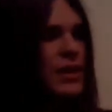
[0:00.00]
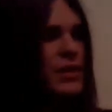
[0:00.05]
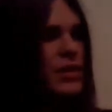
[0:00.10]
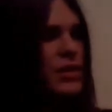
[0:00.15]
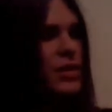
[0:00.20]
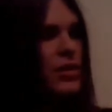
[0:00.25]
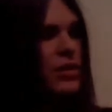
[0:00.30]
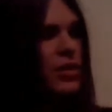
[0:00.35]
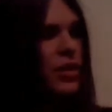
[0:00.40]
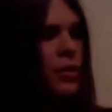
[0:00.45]

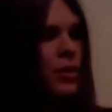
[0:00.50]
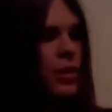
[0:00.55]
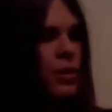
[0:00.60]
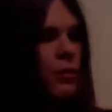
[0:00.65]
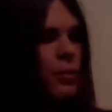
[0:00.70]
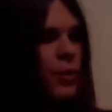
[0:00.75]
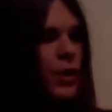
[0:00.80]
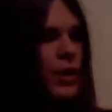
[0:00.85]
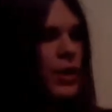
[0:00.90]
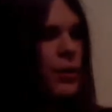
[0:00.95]
is you're
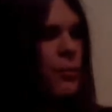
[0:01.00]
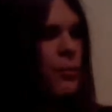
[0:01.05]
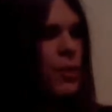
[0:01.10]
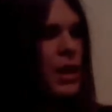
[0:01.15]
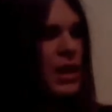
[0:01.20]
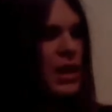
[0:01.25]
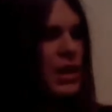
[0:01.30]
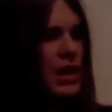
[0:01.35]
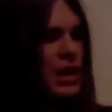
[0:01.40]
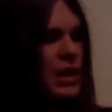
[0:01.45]
going to bring your
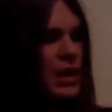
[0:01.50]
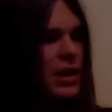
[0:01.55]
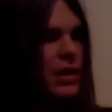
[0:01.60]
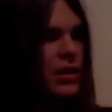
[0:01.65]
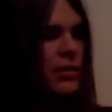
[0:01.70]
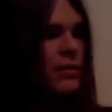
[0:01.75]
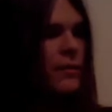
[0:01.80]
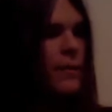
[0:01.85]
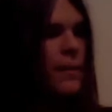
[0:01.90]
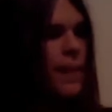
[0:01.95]

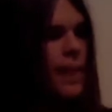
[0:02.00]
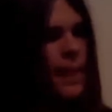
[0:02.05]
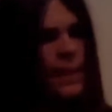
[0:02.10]
pinky